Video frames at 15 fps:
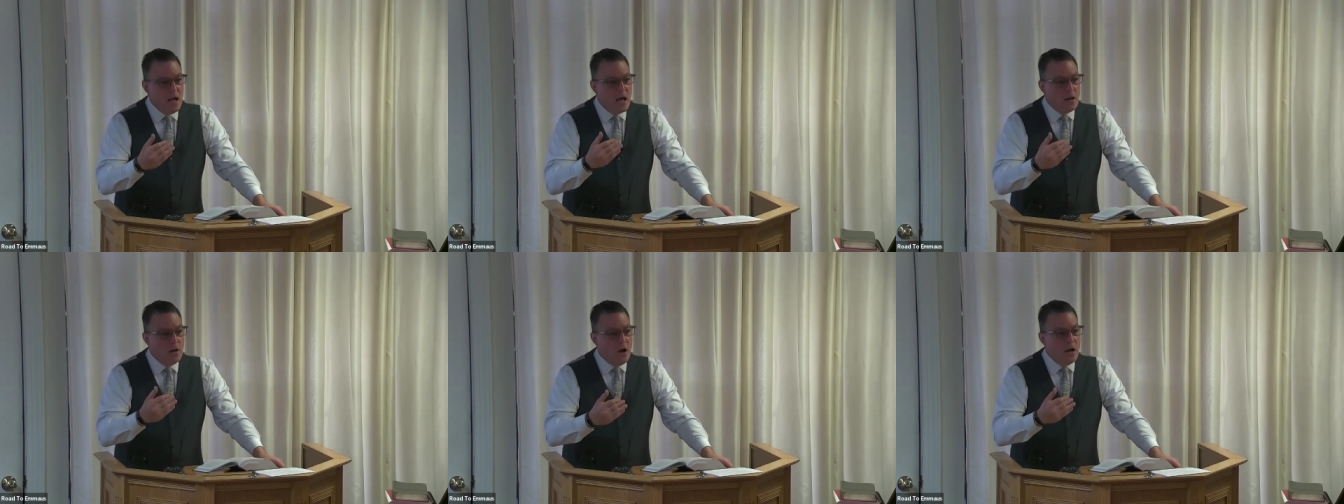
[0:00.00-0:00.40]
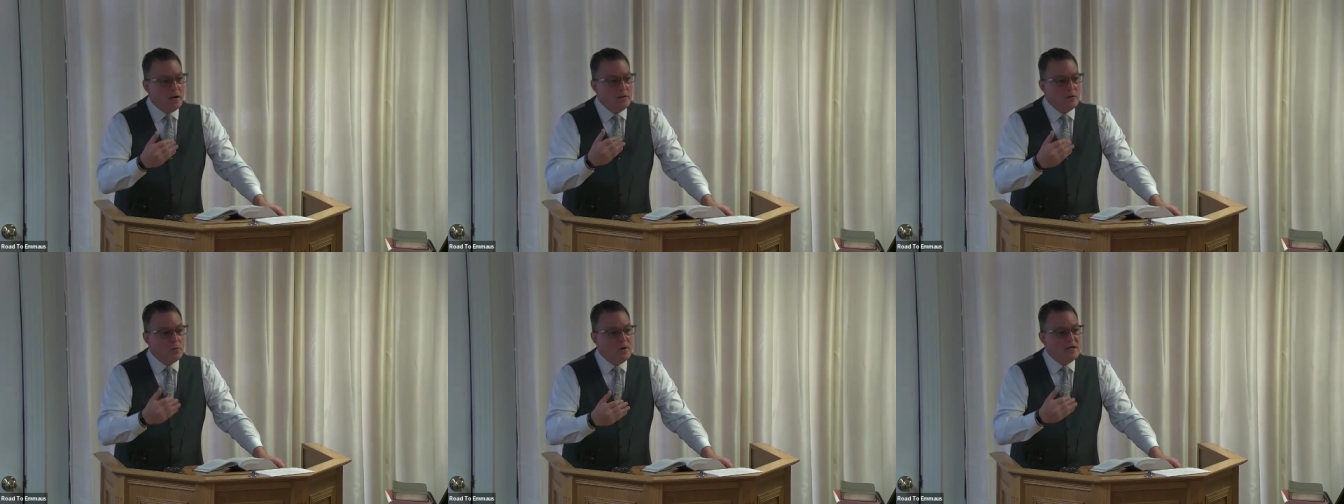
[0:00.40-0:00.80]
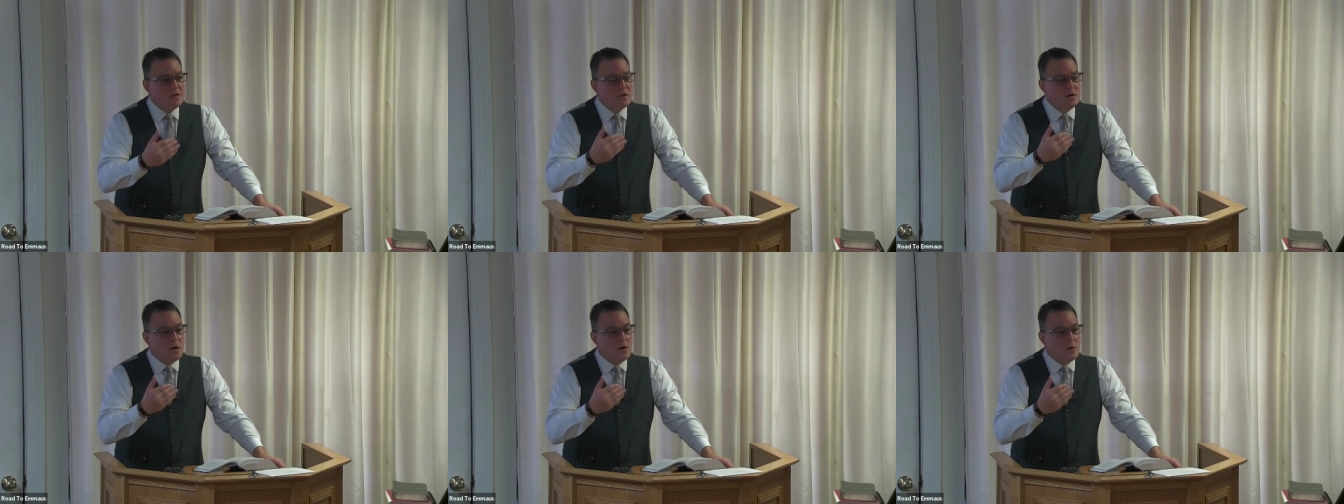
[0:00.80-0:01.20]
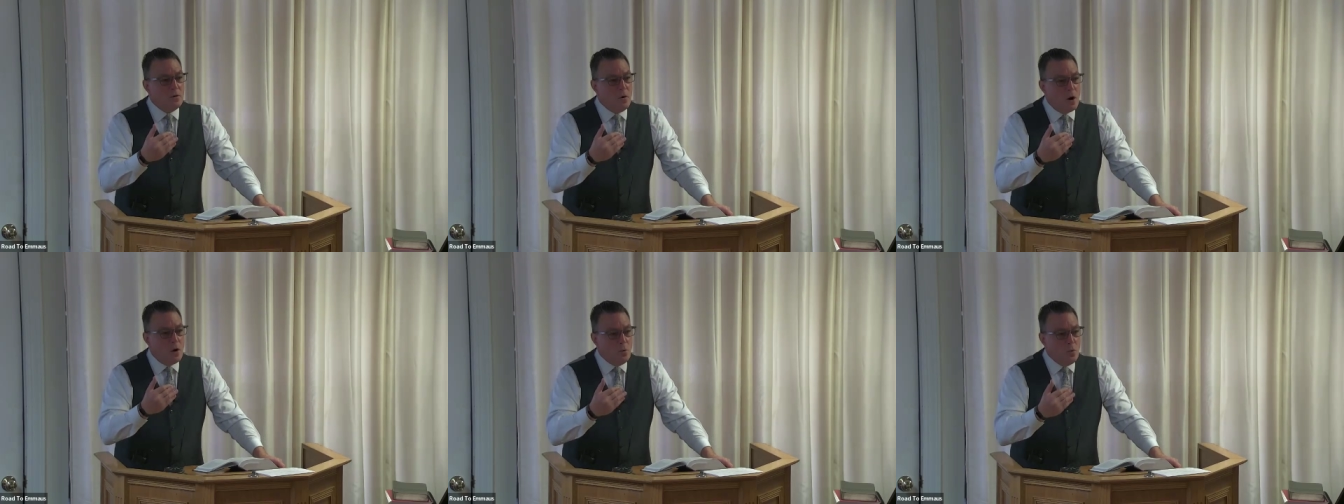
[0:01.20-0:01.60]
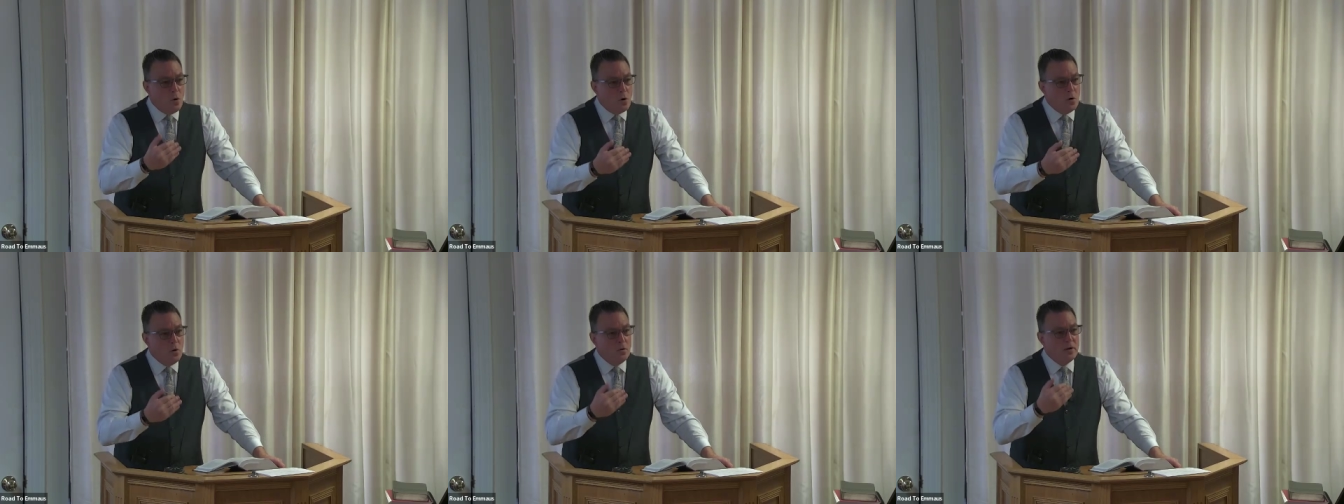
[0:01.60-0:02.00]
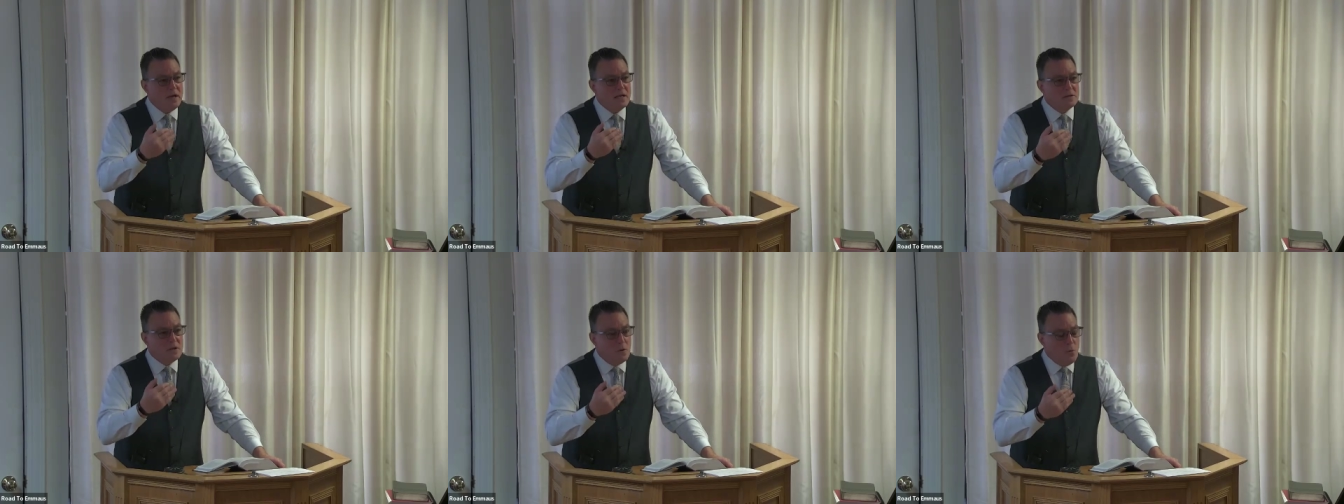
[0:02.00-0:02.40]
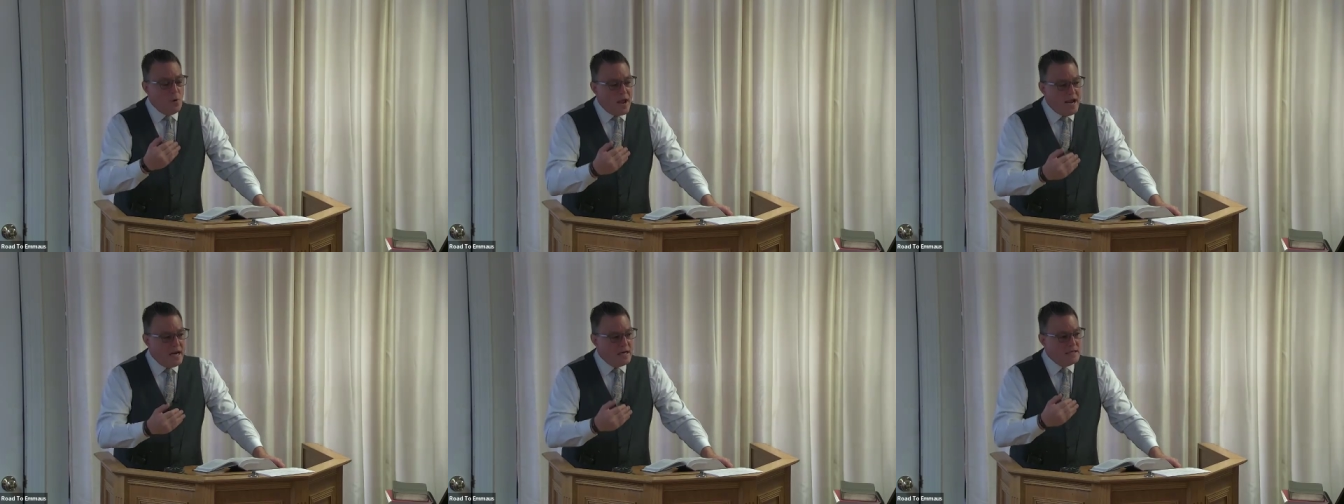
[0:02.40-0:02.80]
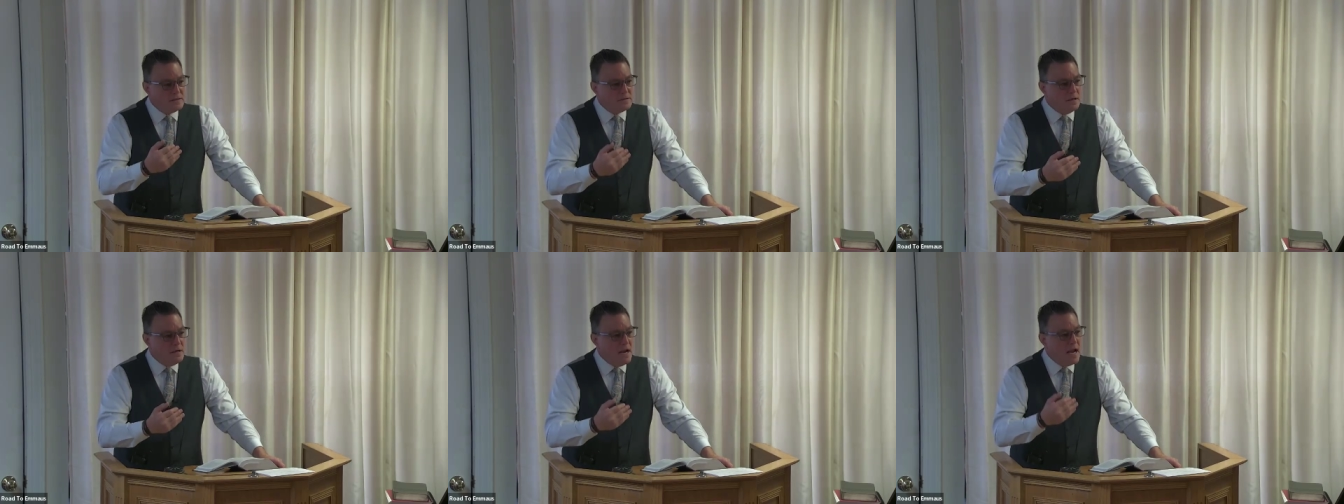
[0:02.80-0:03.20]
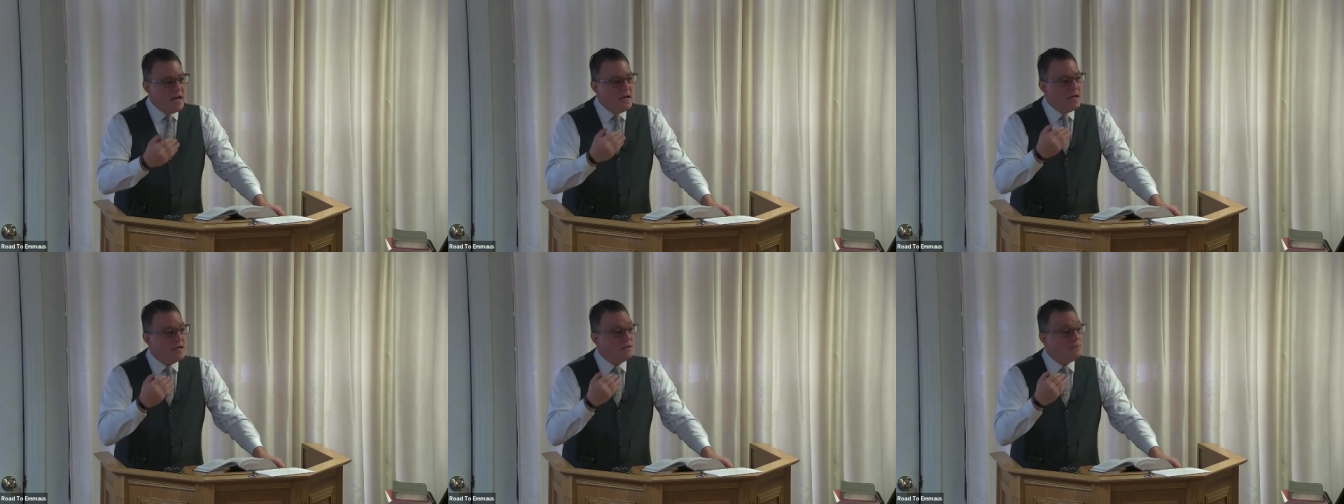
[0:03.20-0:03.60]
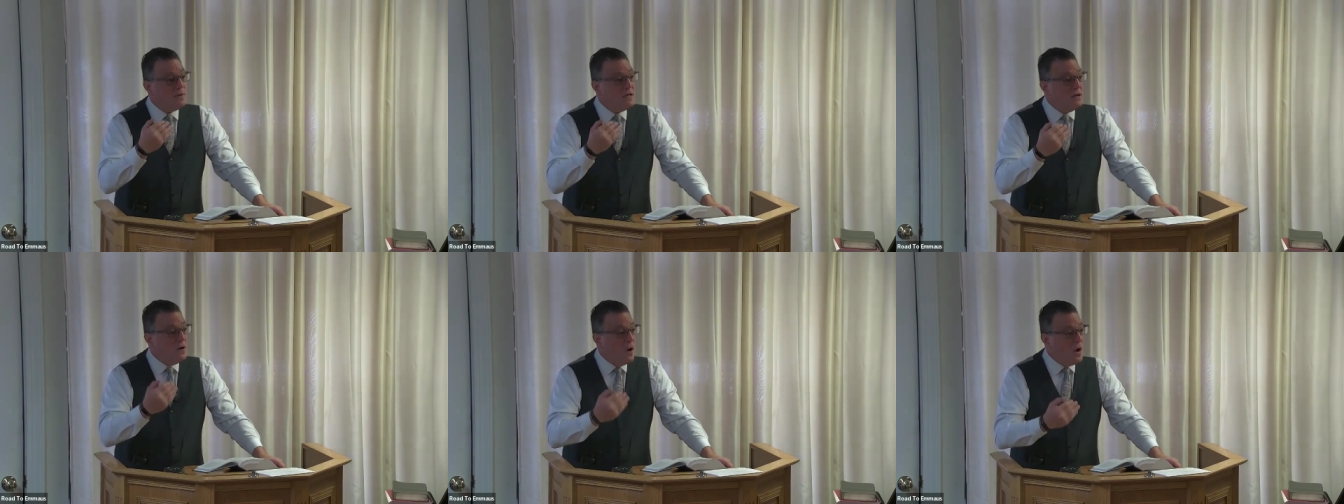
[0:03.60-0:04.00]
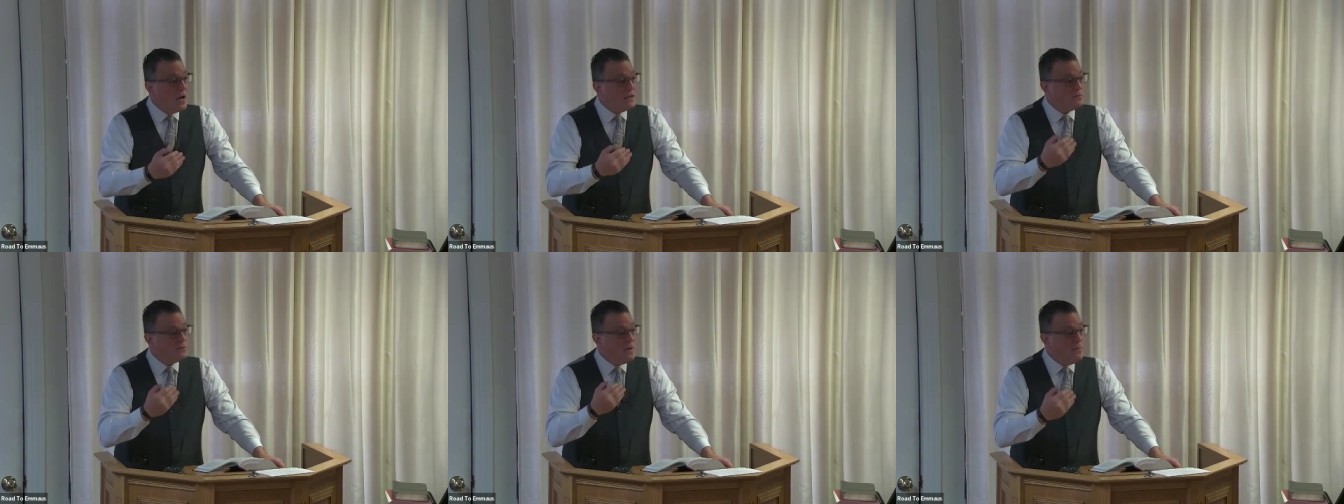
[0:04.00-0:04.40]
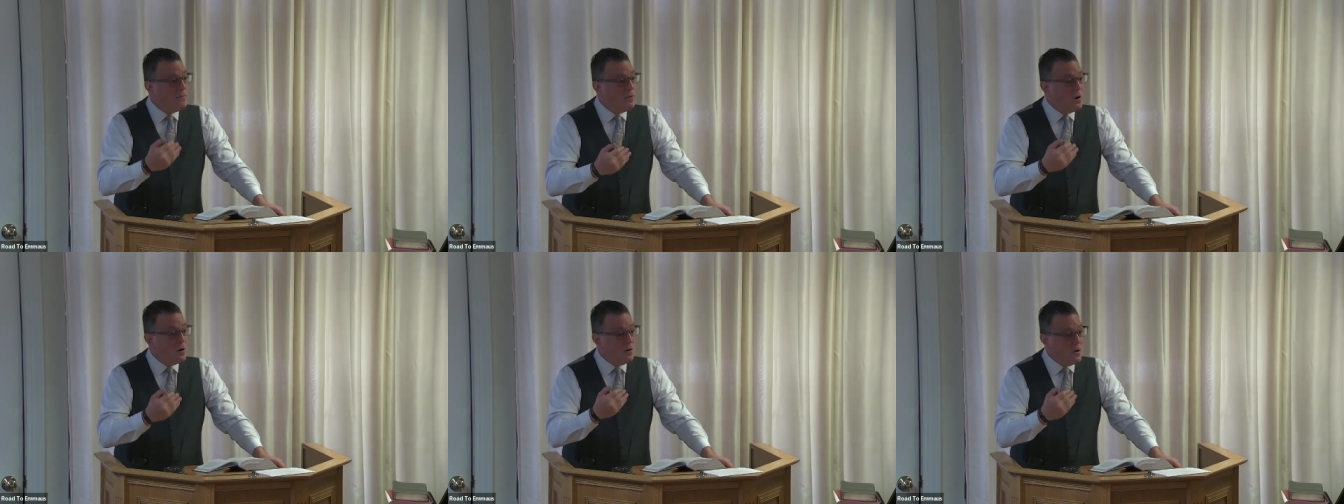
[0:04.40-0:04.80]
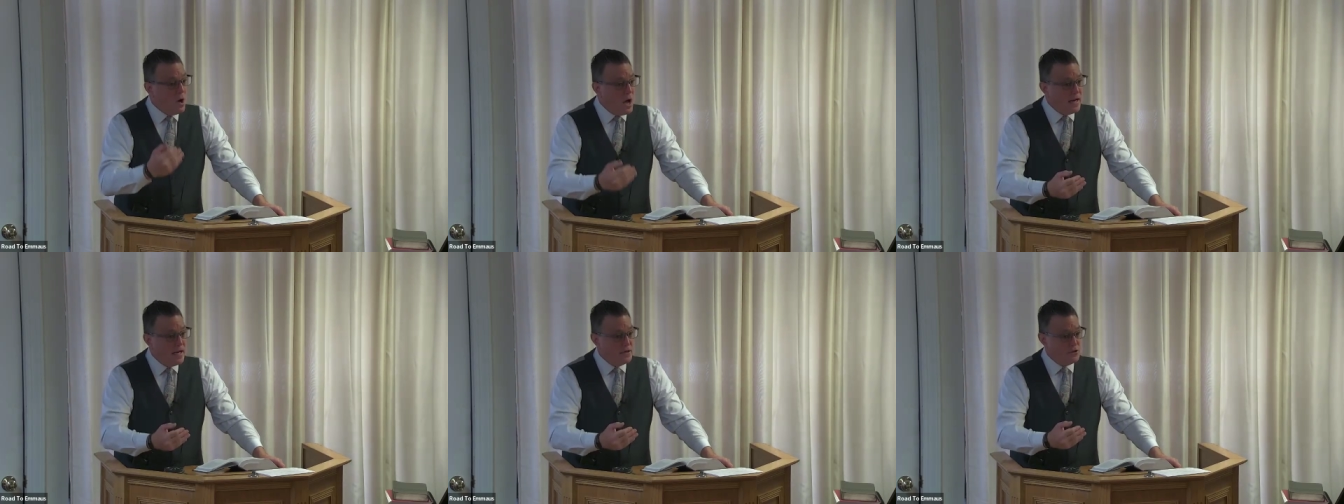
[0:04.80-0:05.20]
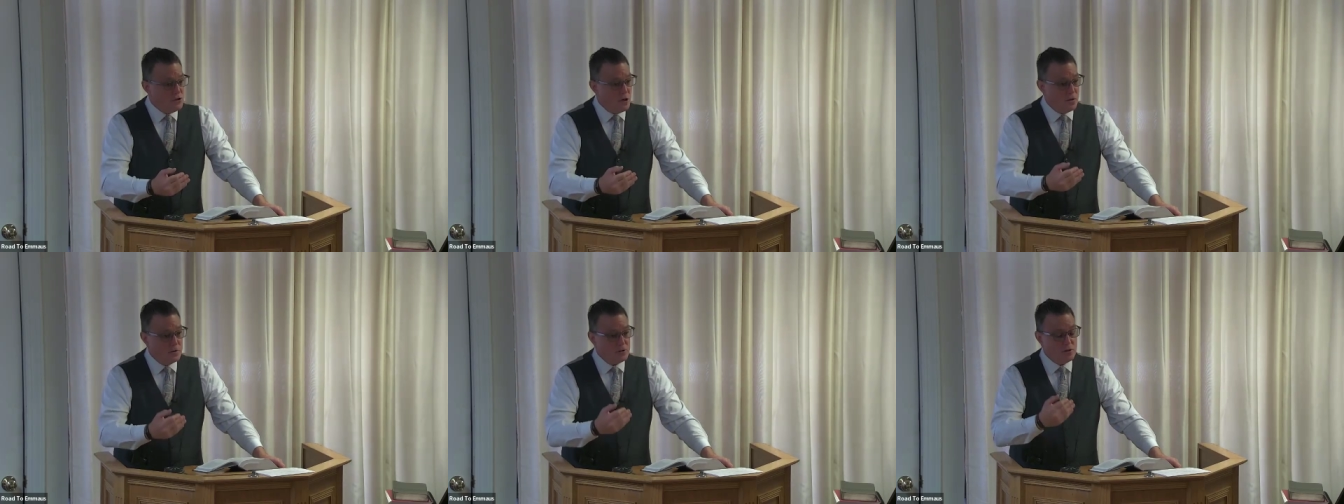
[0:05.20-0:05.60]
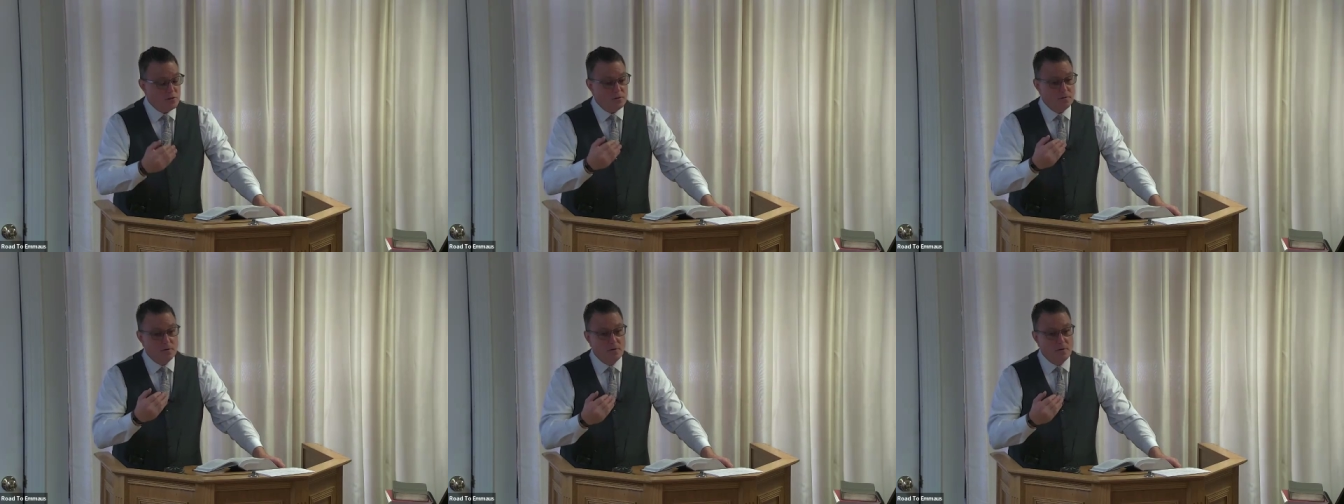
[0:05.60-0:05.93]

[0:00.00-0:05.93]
A lot of the reason our, our world is the way it is today is because people are not in church,